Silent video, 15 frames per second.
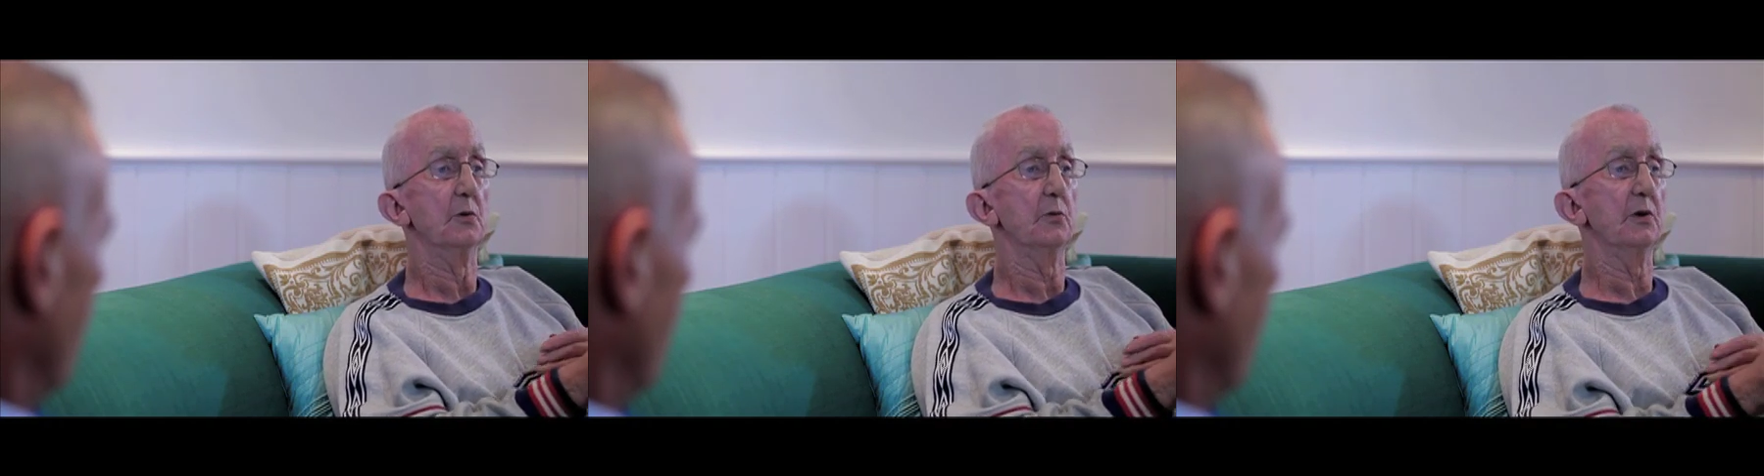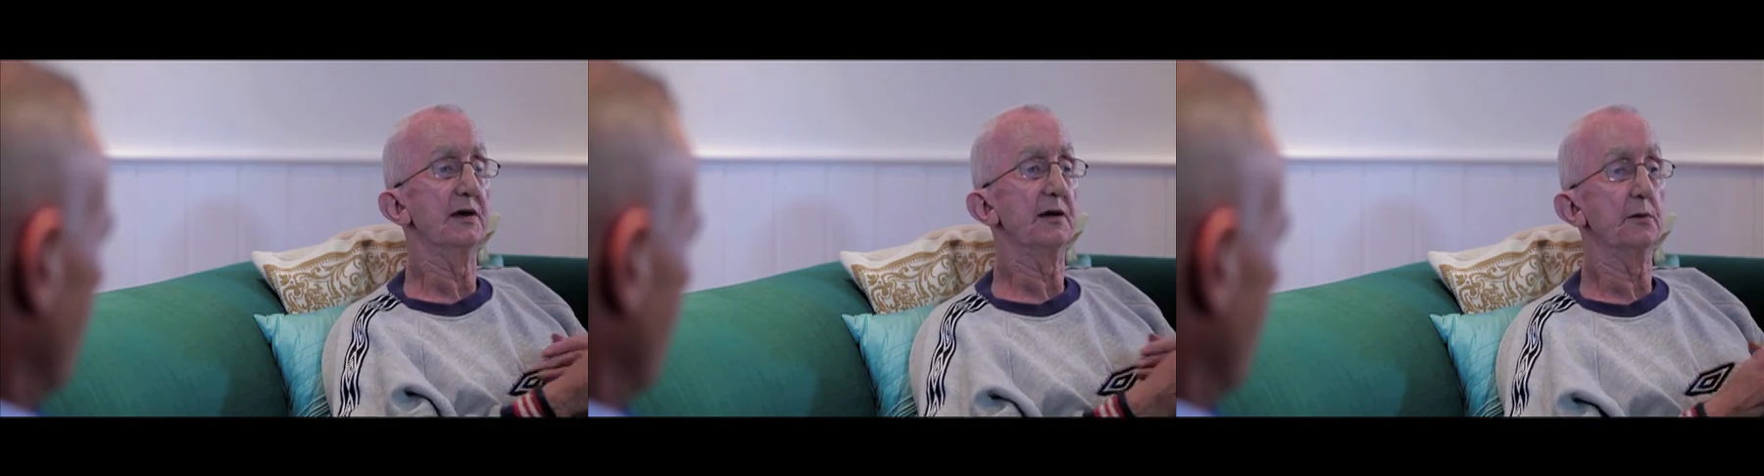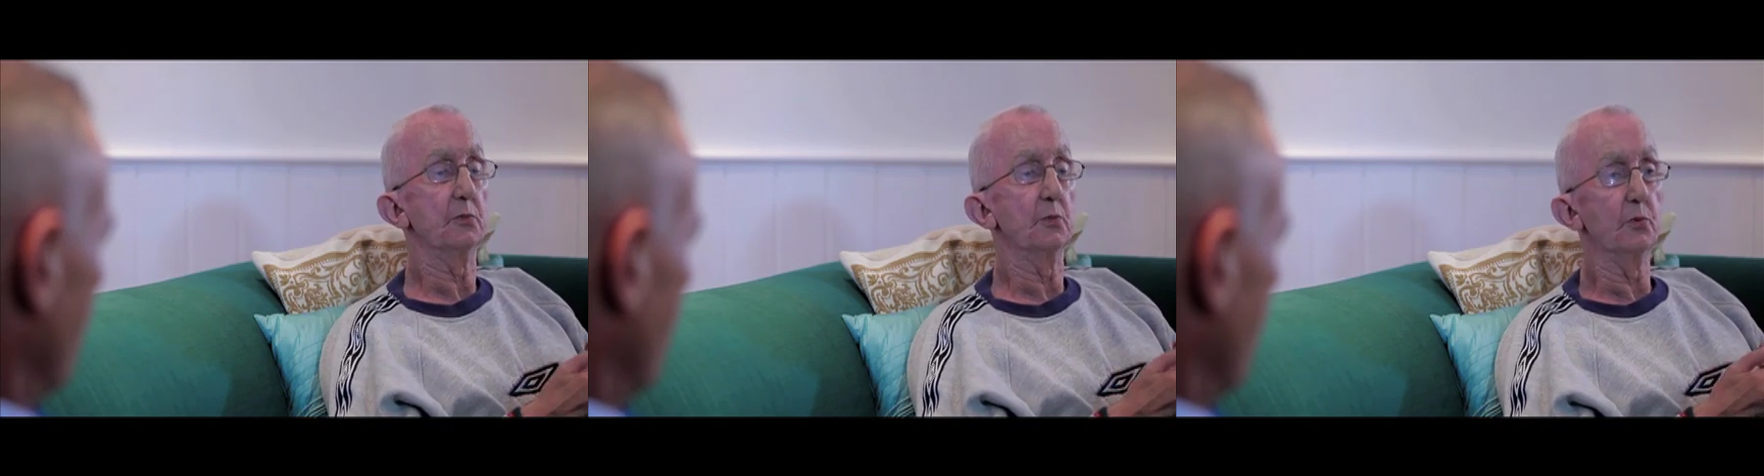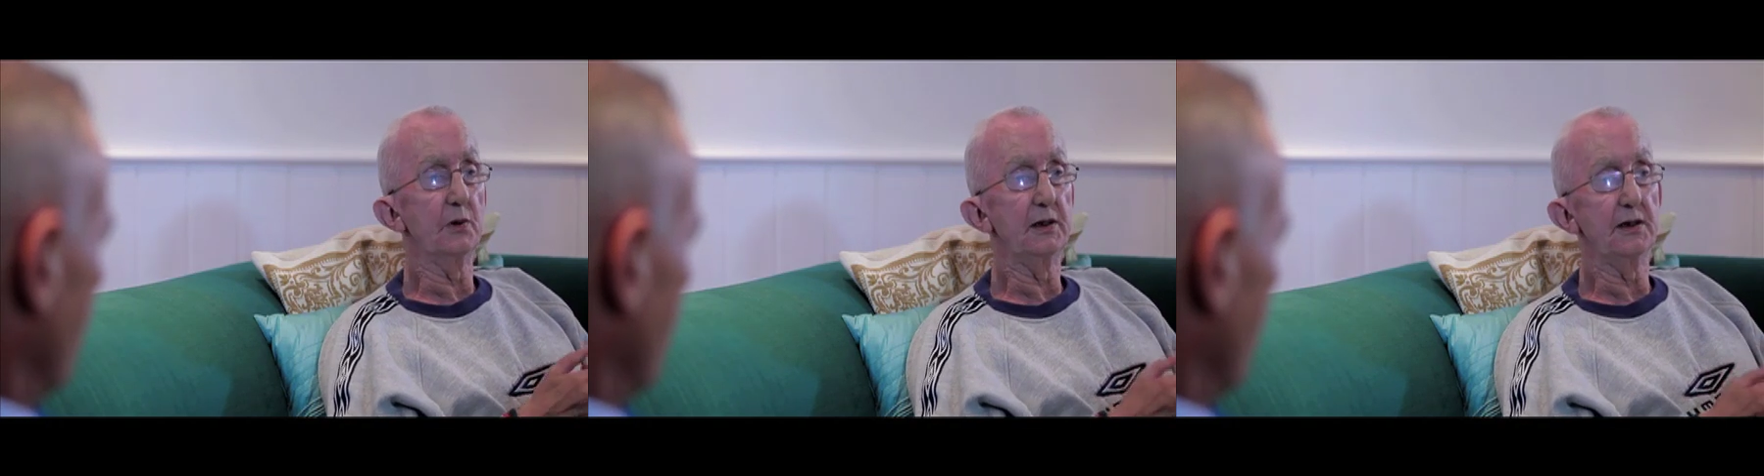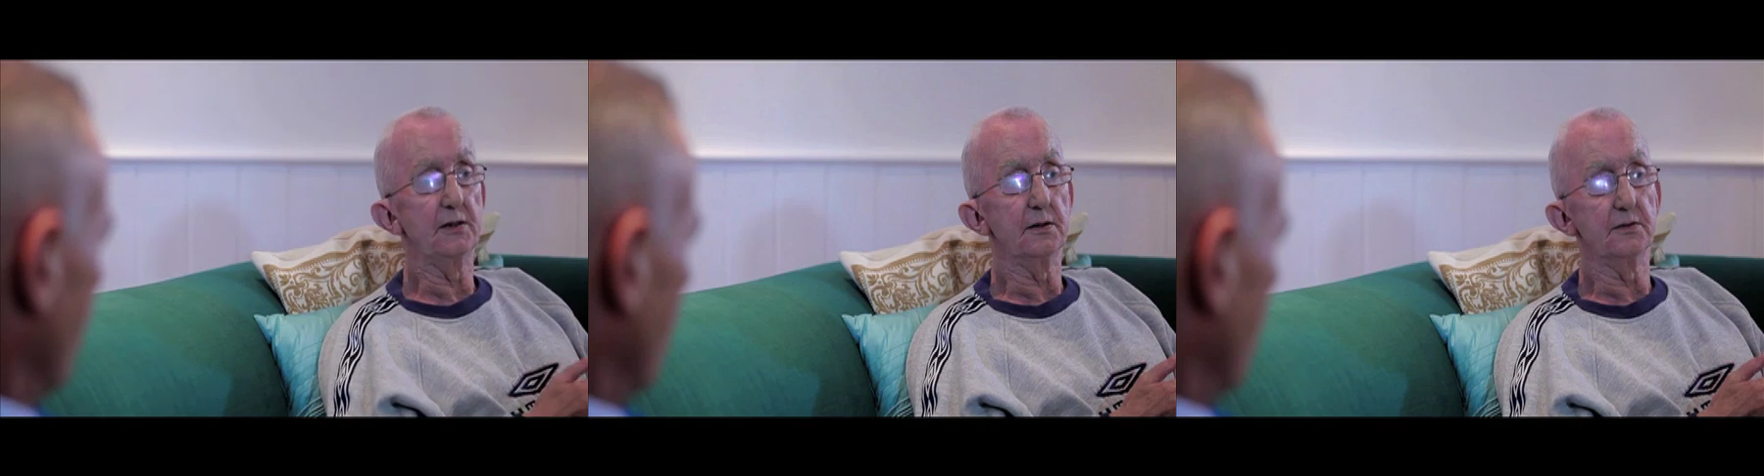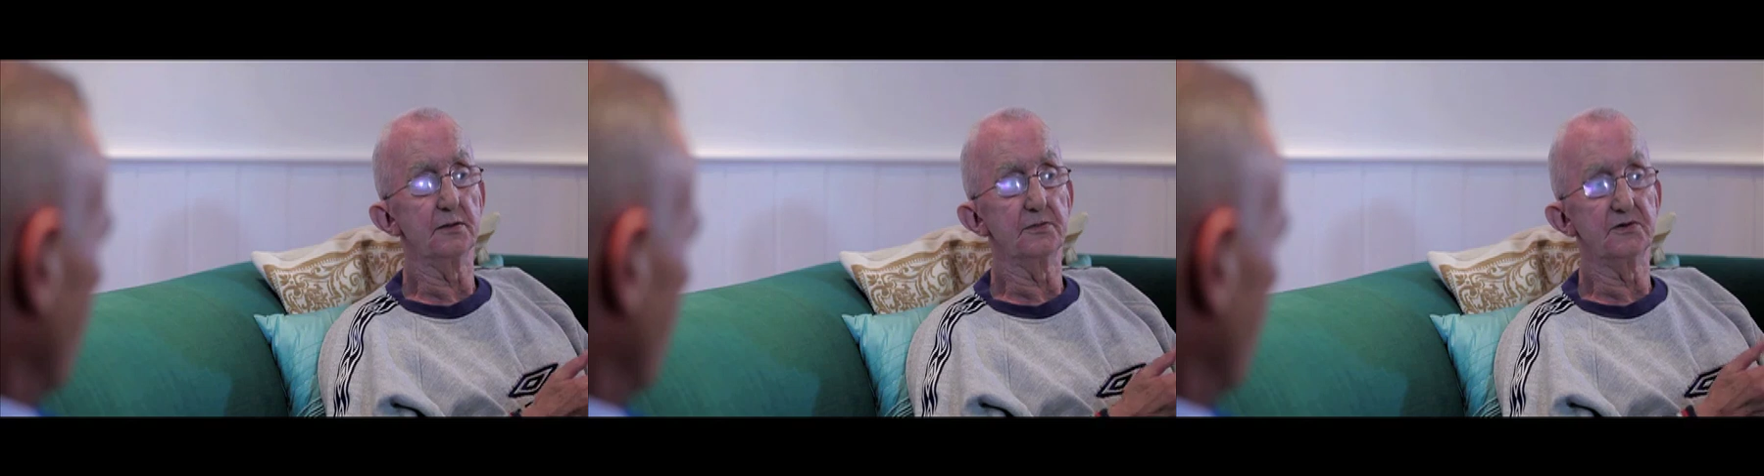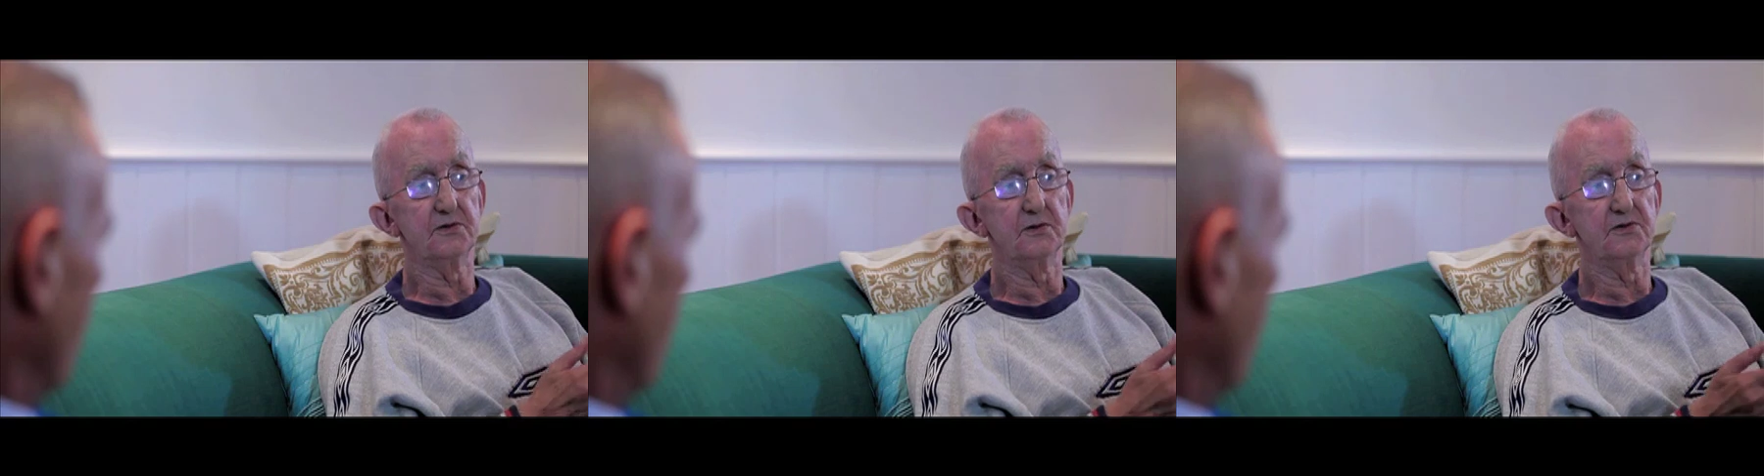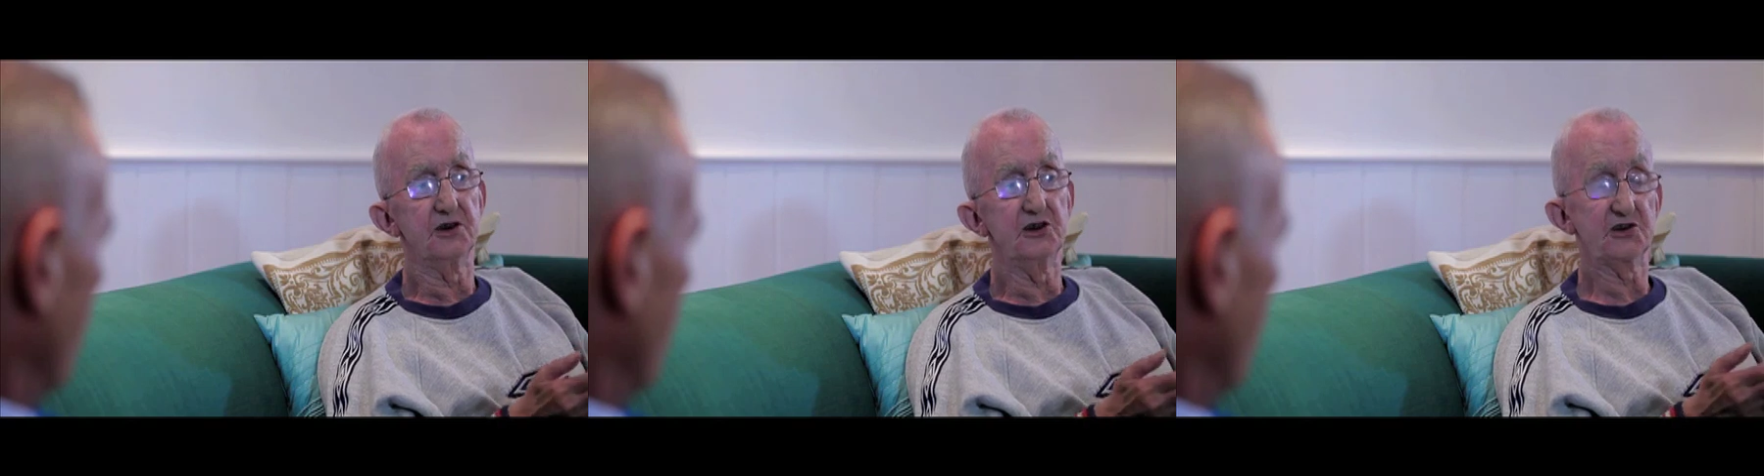we
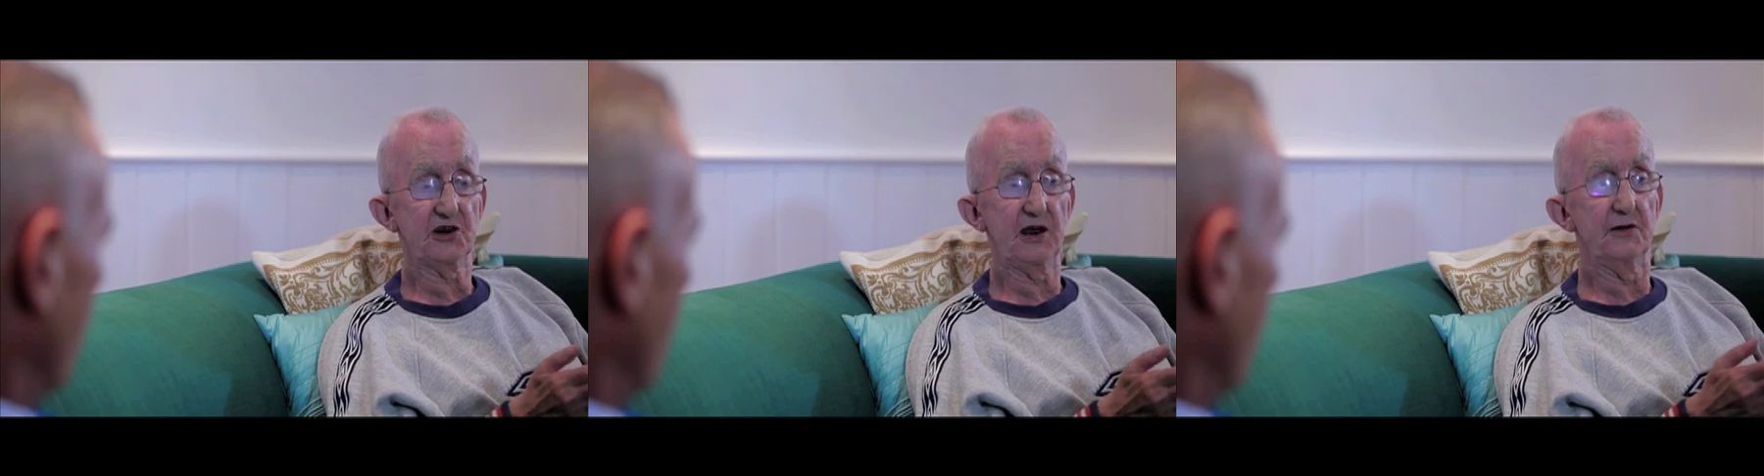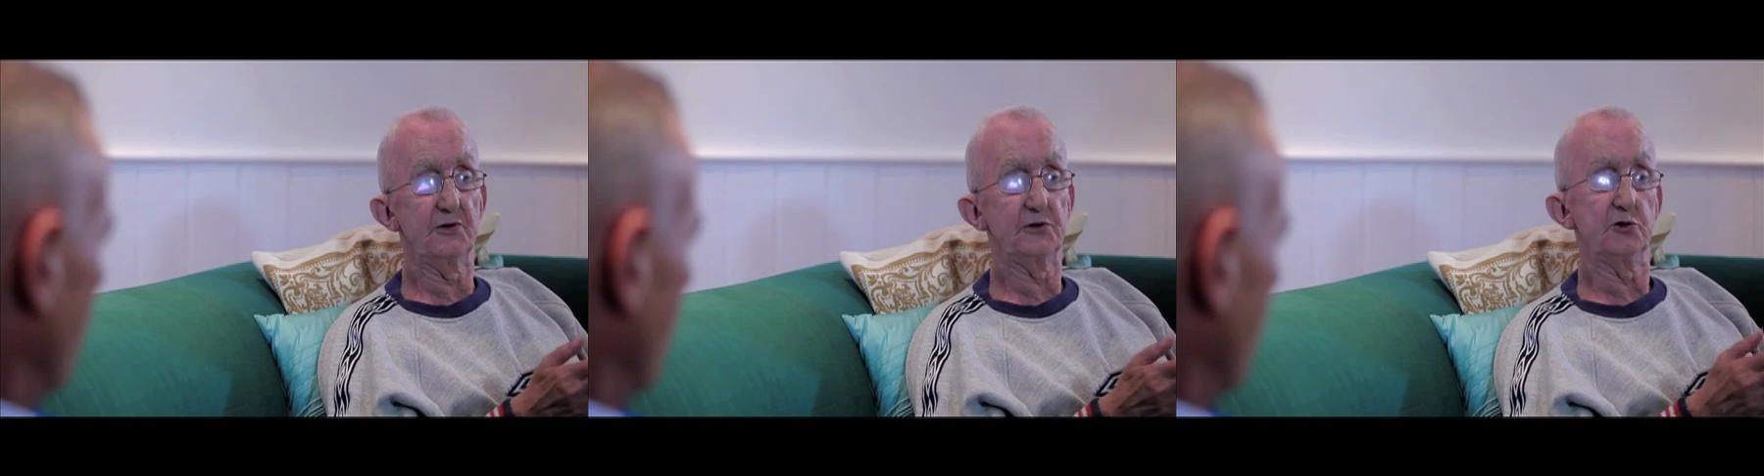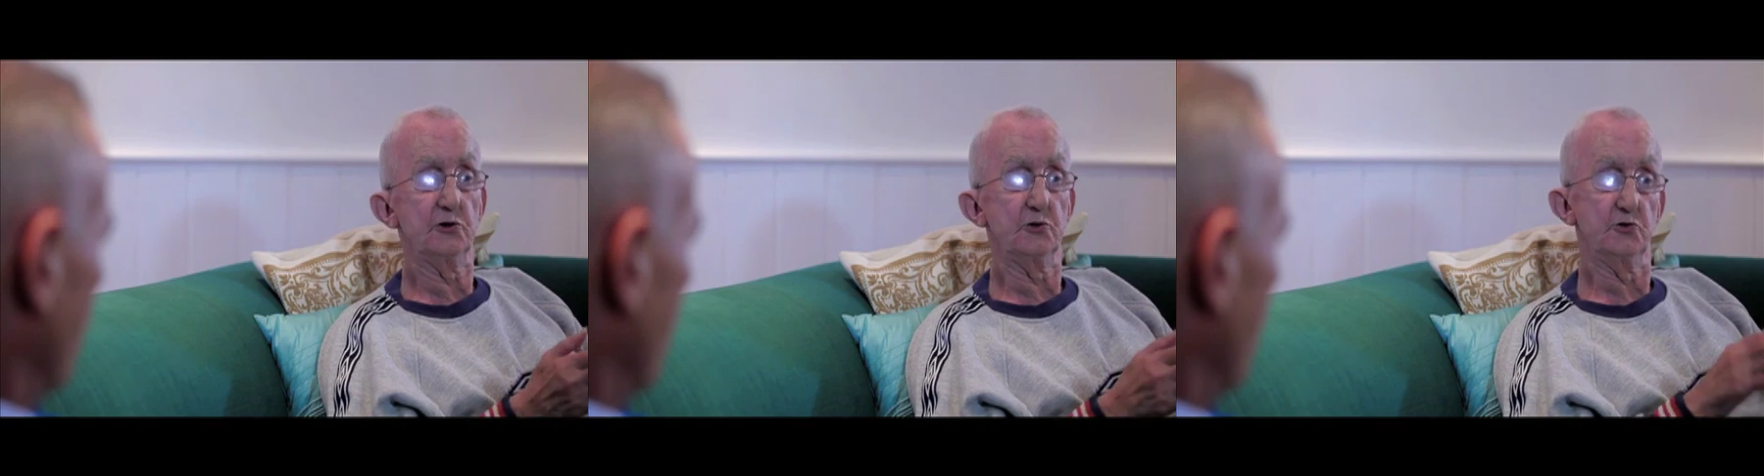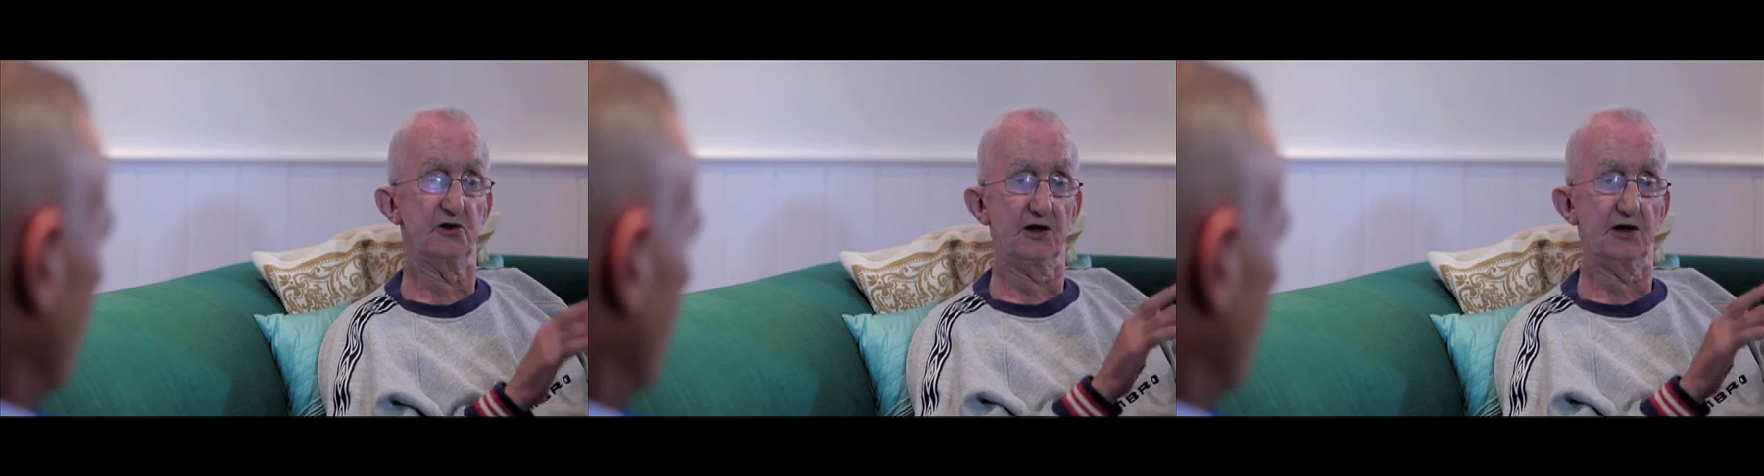discovered who